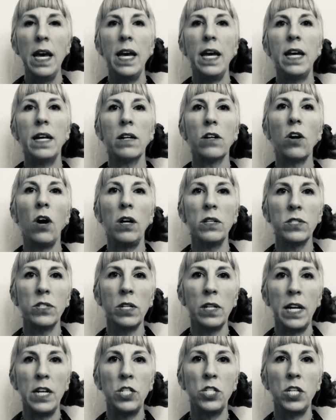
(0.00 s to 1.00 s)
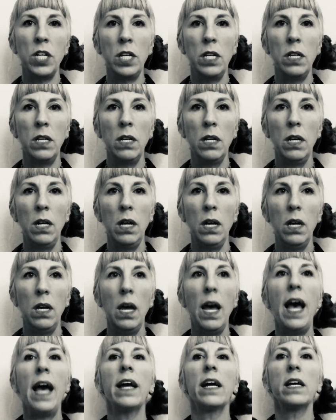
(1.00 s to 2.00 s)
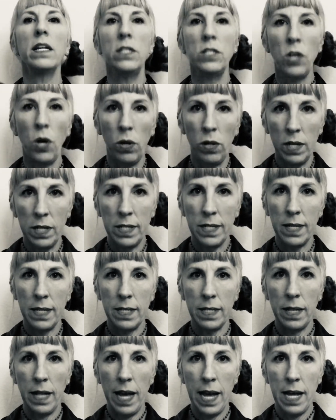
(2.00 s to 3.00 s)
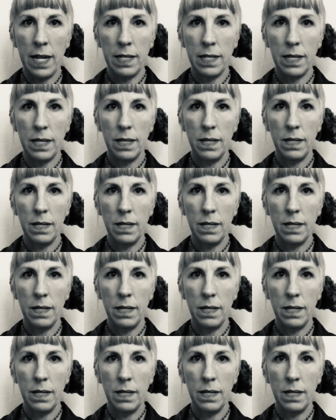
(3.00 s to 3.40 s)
in consolation and condolences land.